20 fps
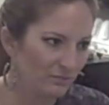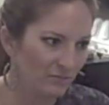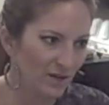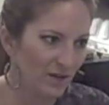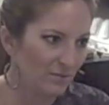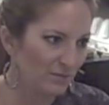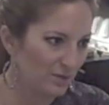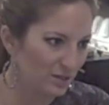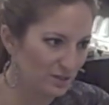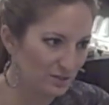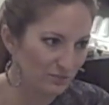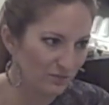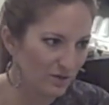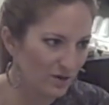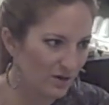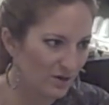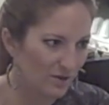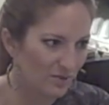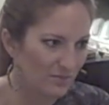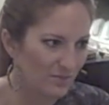family's
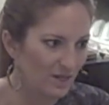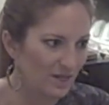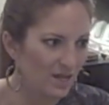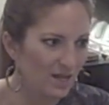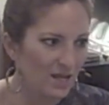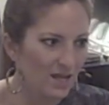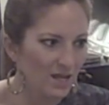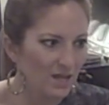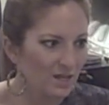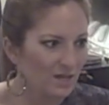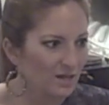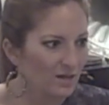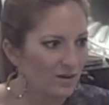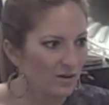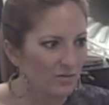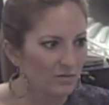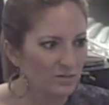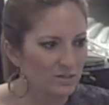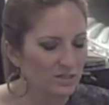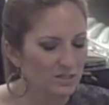from, and you
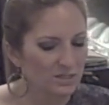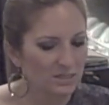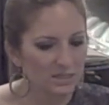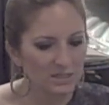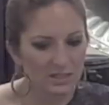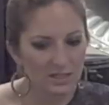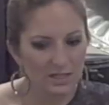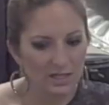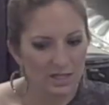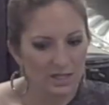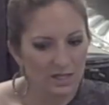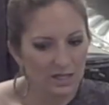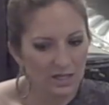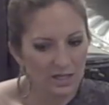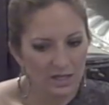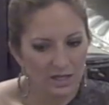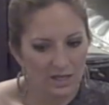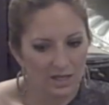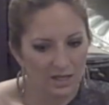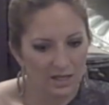know, it just
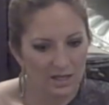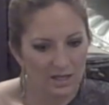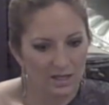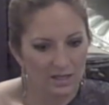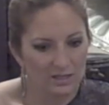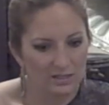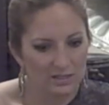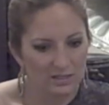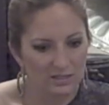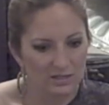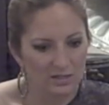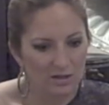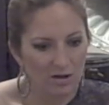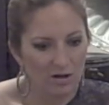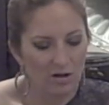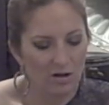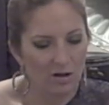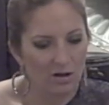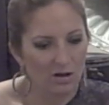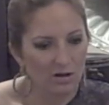
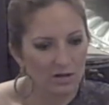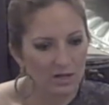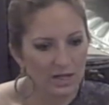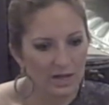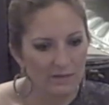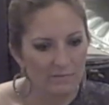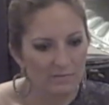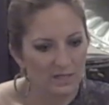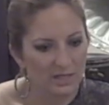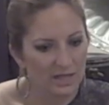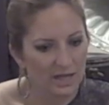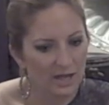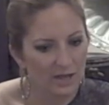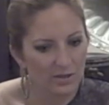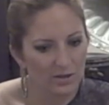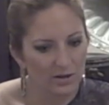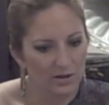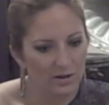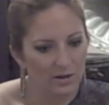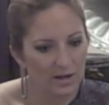all came
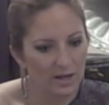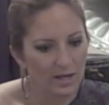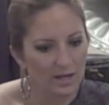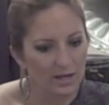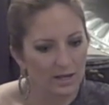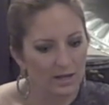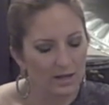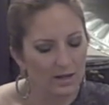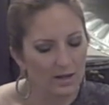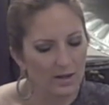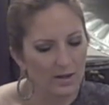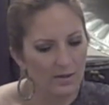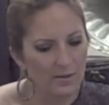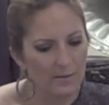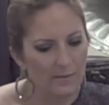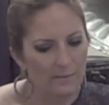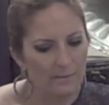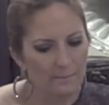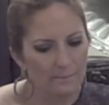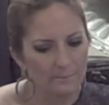together, and
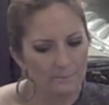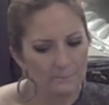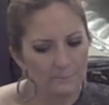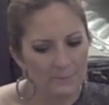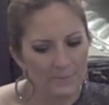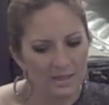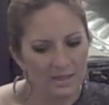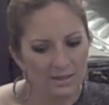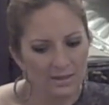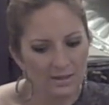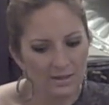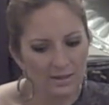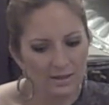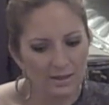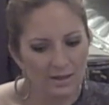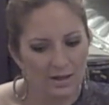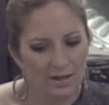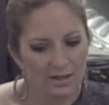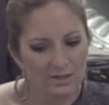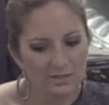
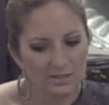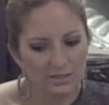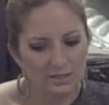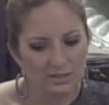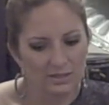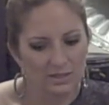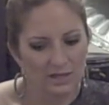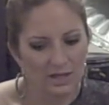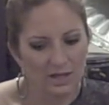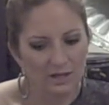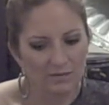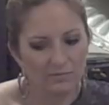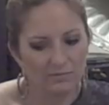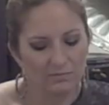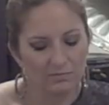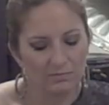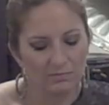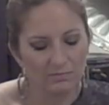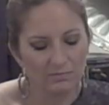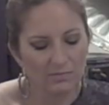I've
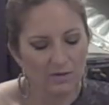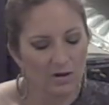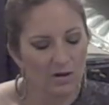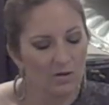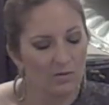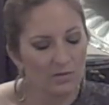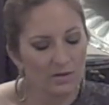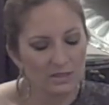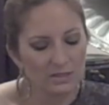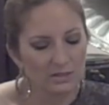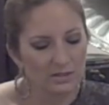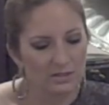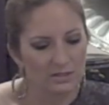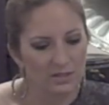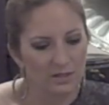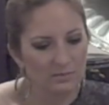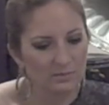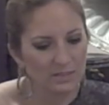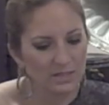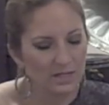always looked
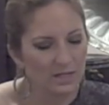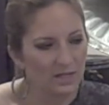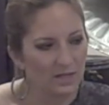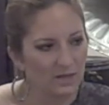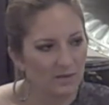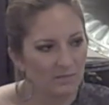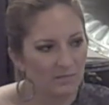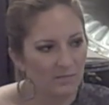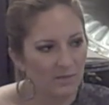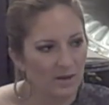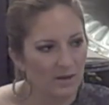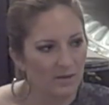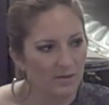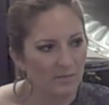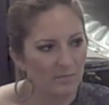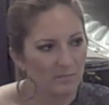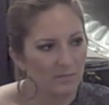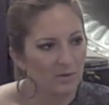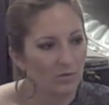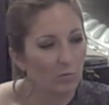up to him,
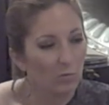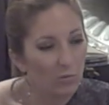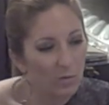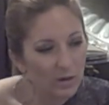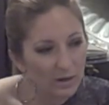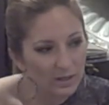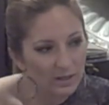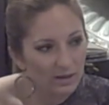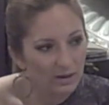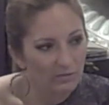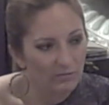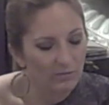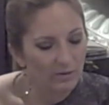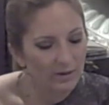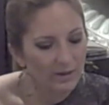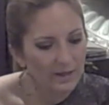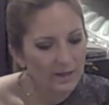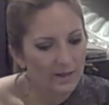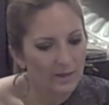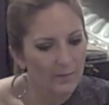but working for
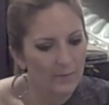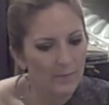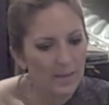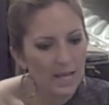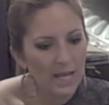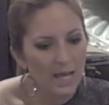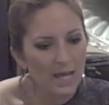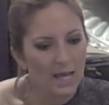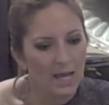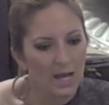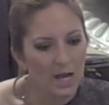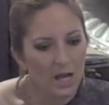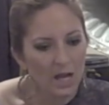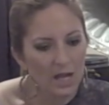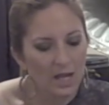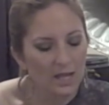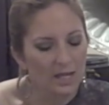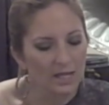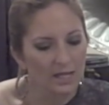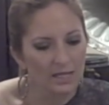him,
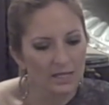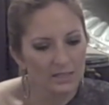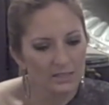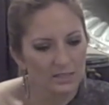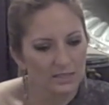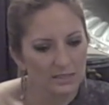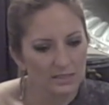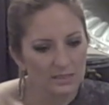he